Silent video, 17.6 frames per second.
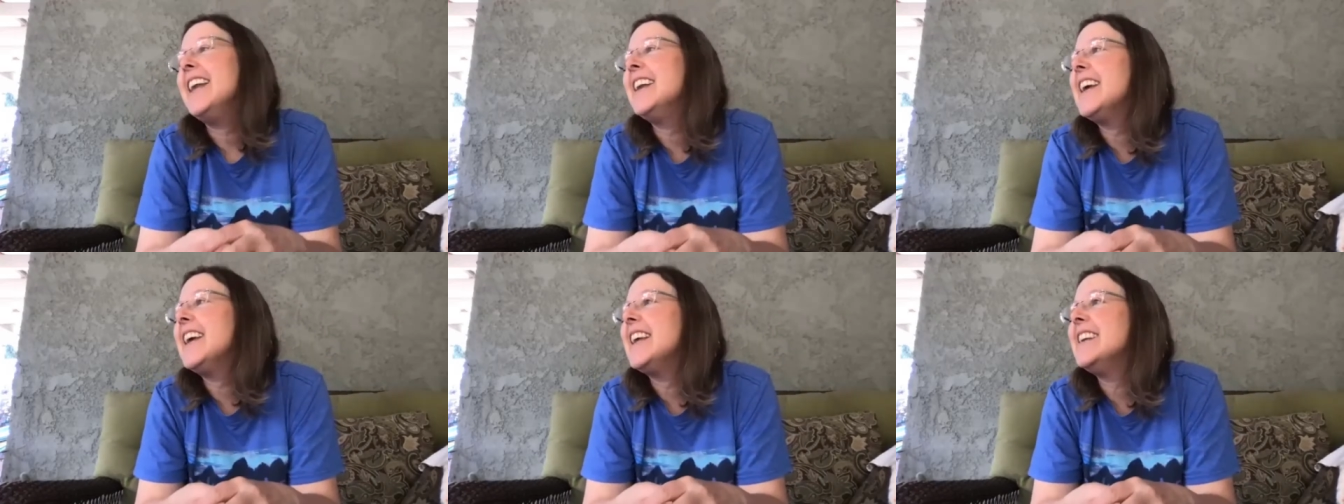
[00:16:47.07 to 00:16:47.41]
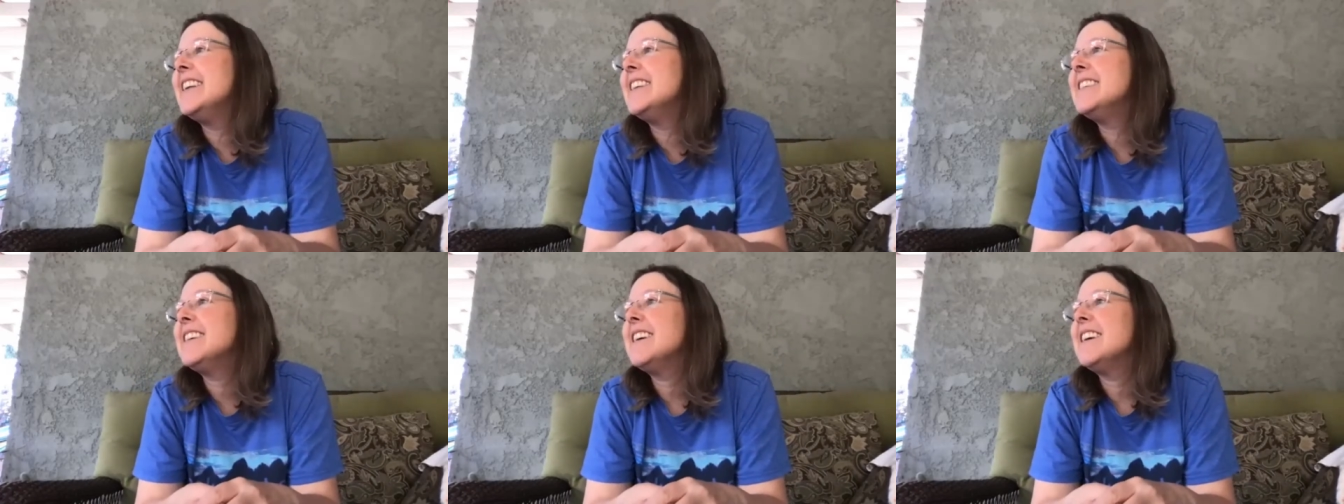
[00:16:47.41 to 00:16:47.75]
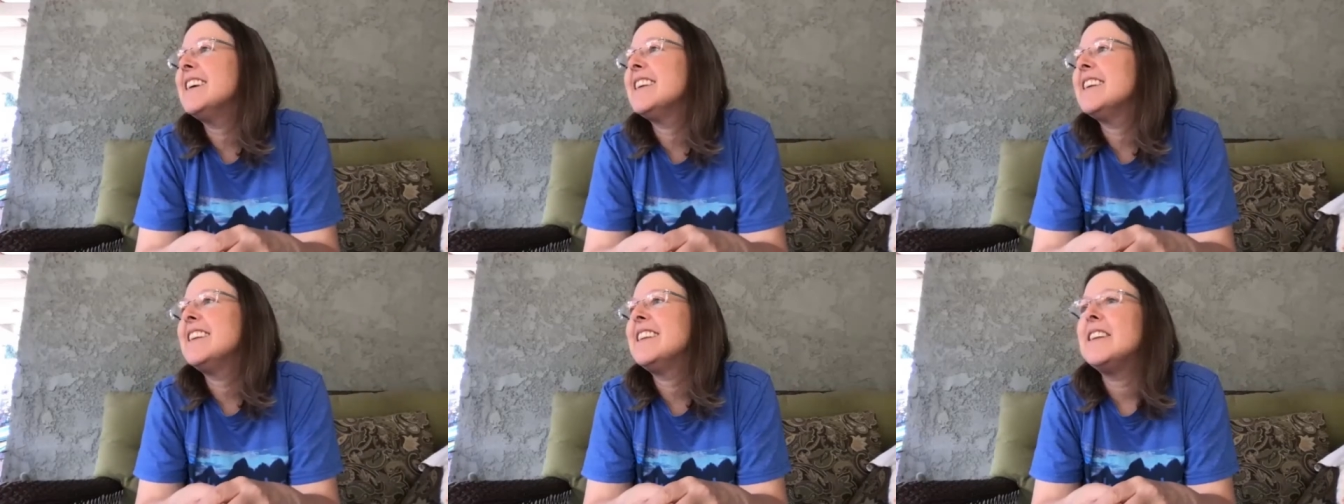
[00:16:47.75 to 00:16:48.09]
and
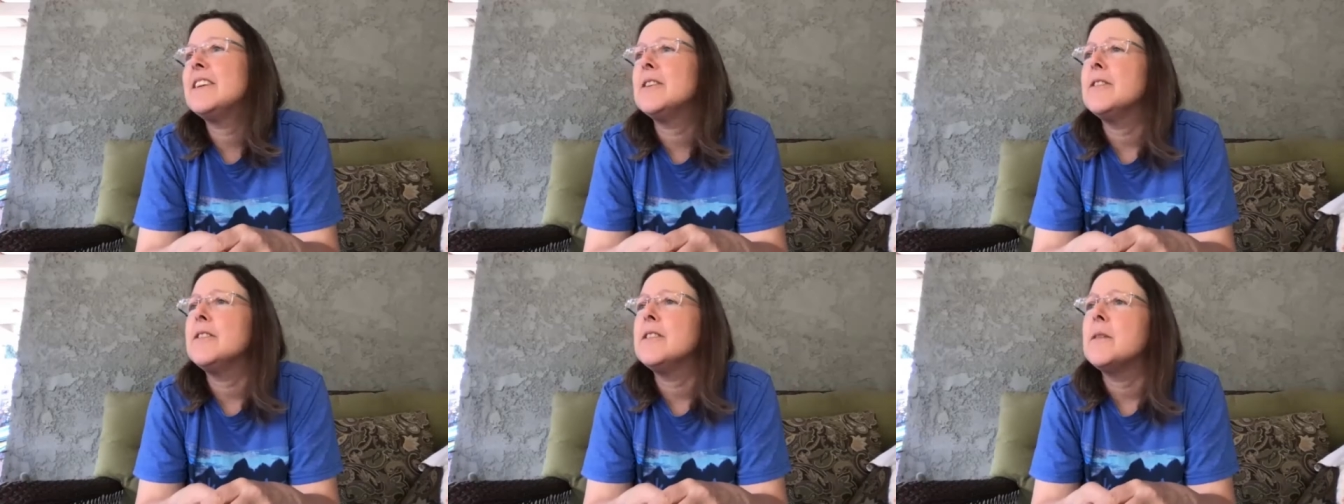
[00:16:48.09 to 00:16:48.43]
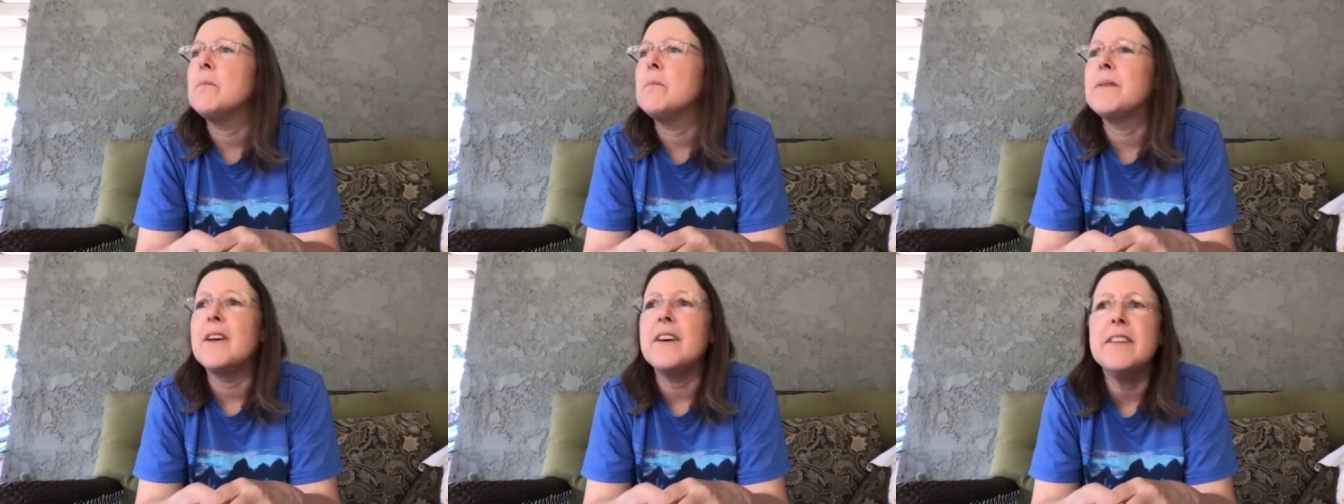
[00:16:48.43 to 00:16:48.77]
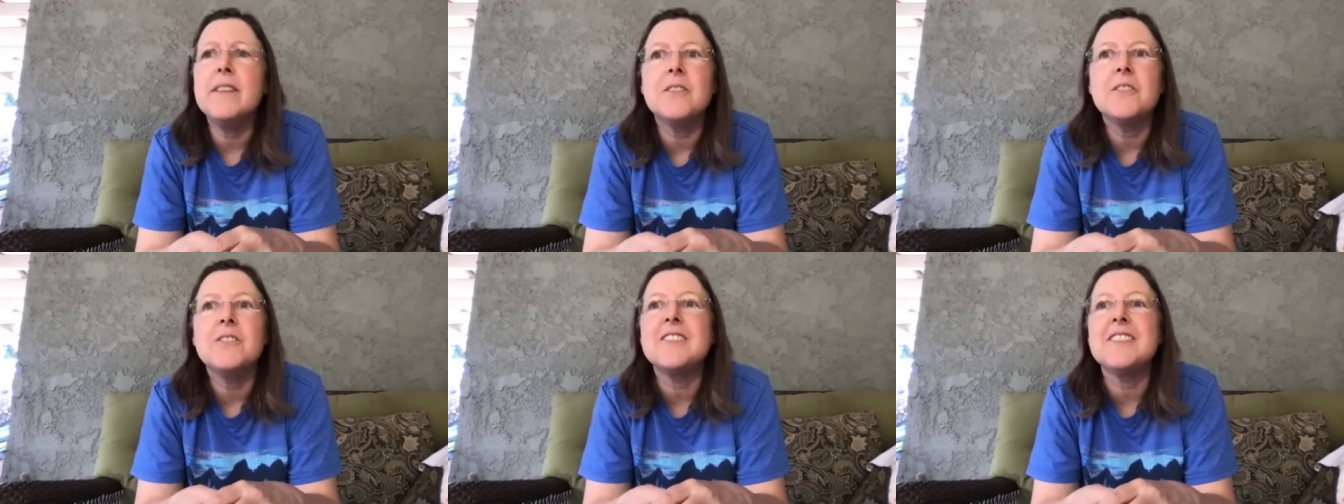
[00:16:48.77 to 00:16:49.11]
the
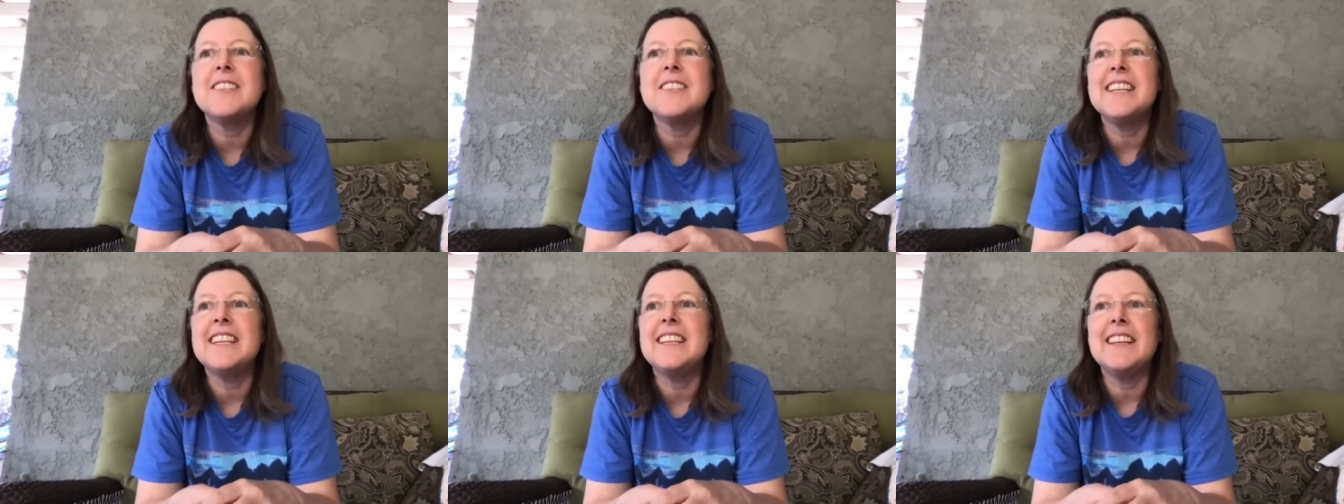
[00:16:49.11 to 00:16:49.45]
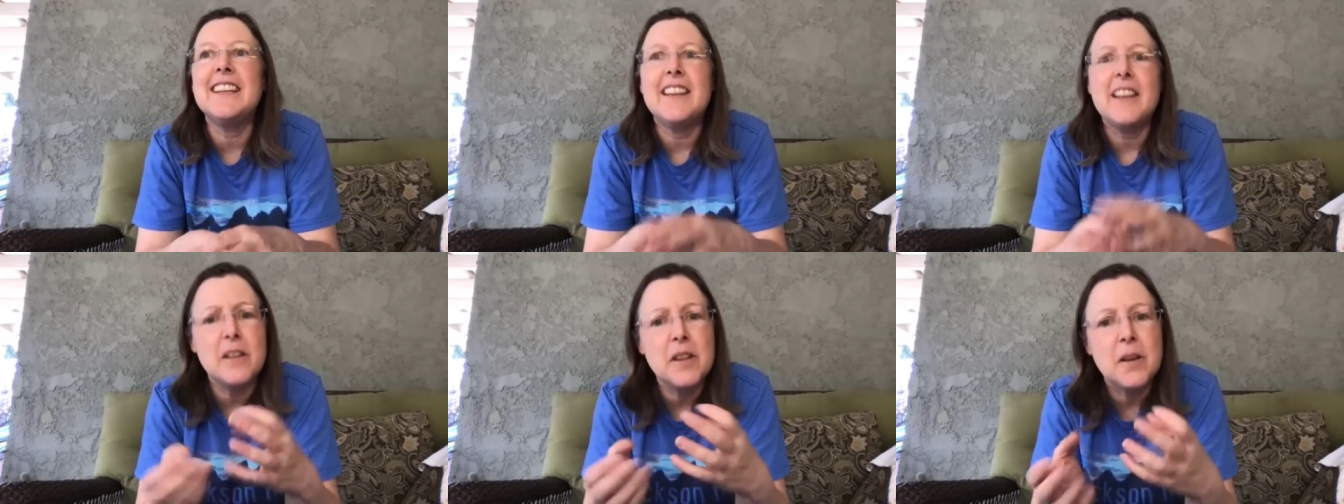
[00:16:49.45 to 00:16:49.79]
bloodthirstiness